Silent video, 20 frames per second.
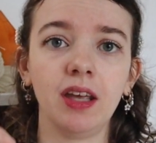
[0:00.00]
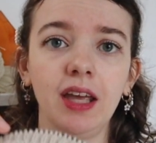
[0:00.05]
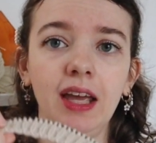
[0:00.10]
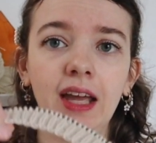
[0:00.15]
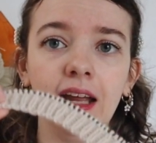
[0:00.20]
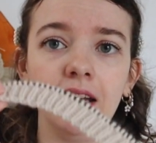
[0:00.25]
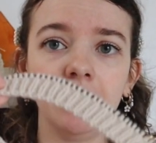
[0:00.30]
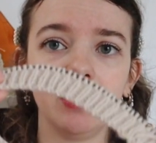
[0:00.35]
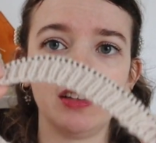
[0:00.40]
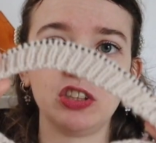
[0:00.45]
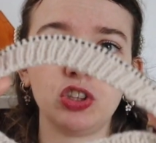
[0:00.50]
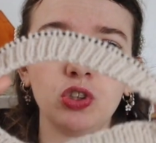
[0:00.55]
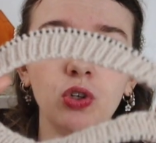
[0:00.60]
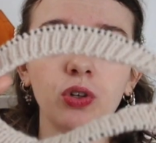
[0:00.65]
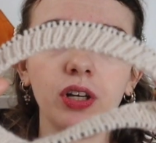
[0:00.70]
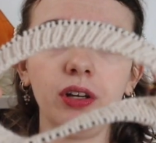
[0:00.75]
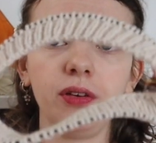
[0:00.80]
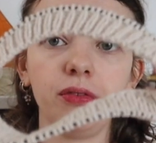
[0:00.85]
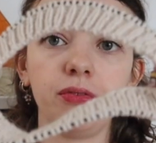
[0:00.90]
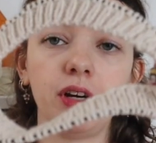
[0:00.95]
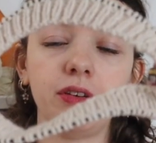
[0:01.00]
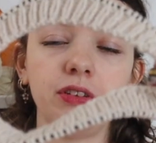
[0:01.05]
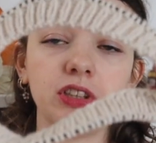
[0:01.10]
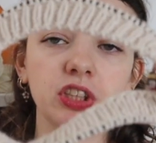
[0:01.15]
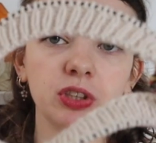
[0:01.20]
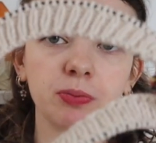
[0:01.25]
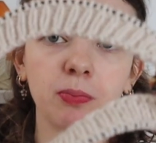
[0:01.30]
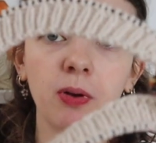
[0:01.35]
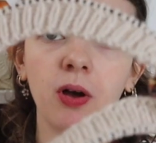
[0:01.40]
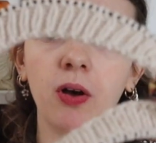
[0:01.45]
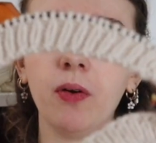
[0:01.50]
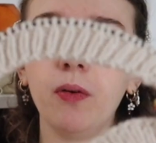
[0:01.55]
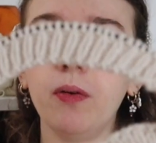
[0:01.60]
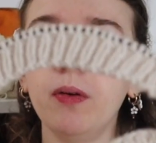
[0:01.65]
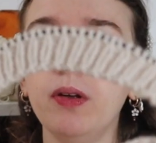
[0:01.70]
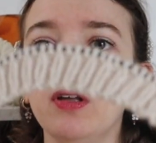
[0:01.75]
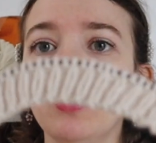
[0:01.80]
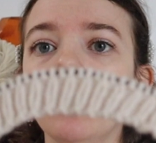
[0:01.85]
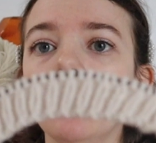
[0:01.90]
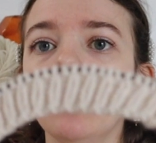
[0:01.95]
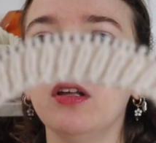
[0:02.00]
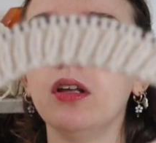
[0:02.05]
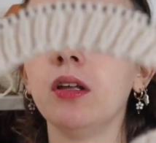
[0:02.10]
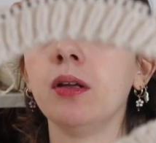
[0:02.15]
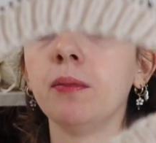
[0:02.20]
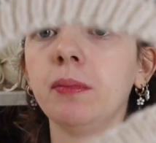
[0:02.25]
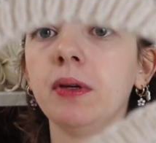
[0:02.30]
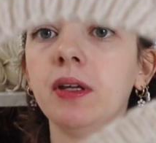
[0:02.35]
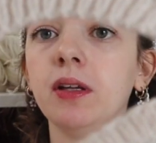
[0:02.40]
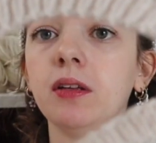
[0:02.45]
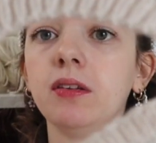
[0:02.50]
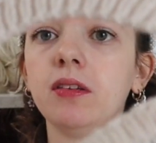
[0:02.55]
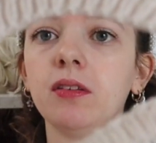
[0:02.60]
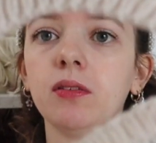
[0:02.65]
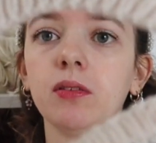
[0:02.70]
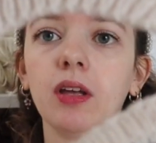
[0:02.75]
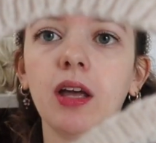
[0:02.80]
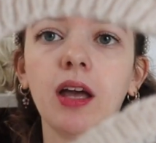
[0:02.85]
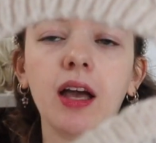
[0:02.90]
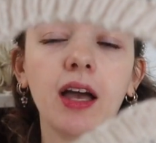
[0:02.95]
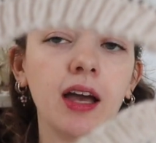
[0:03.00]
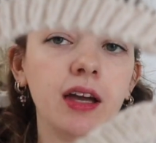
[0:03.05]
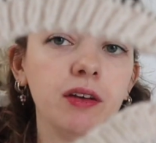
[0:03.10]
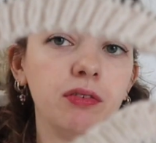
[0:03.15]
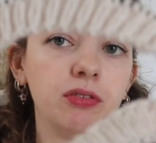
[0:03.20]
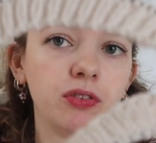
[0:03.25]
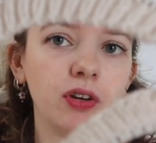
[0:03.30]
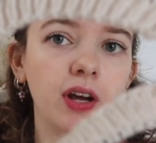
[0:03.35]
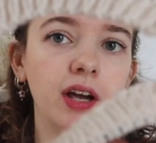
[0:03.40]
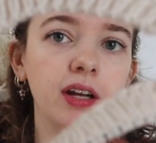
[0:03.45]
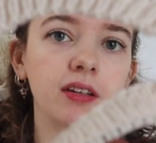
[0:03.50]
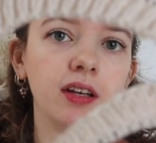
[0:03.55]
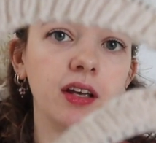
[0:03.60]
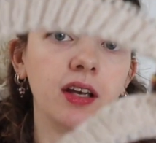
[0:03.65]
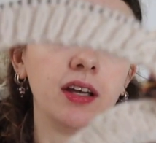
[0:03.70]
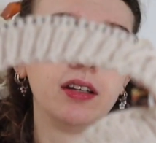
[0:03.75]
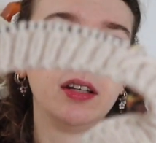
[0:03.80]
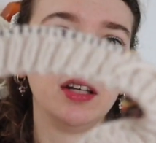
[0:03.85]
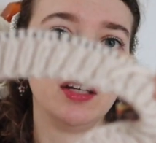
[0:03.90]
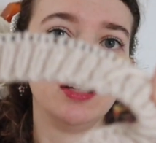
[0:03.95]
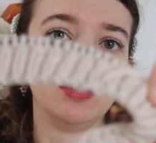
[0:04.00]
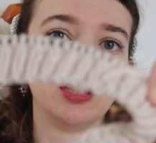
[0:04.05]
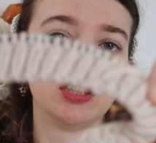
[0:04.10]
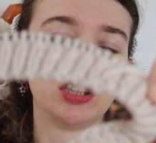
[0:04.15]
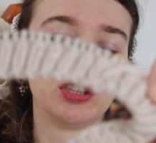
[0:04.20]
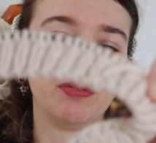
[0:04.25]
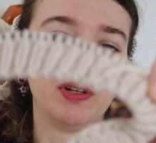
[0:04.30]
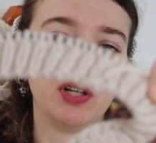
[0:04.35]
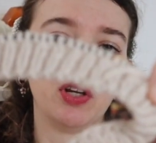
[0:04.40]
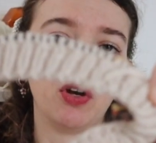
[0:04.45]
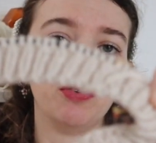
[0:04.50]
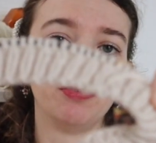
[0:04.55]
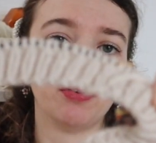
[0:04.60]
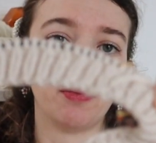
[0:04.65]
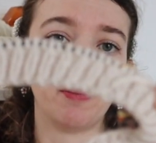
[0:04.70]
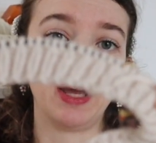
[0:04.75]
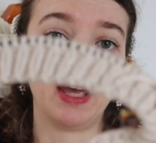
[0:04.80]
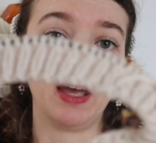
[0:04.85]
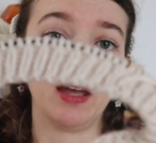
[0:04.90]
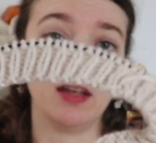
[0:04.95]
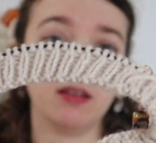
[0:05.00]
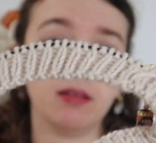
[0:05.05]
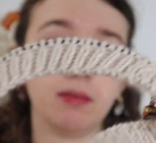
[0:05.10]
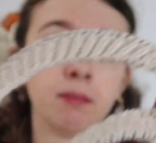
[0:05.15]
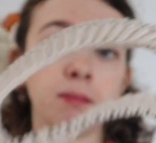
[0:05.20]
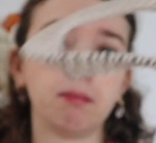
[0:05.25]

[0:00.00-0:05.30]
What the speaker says: And it's looking very small, but I've tried and it does fit over my head.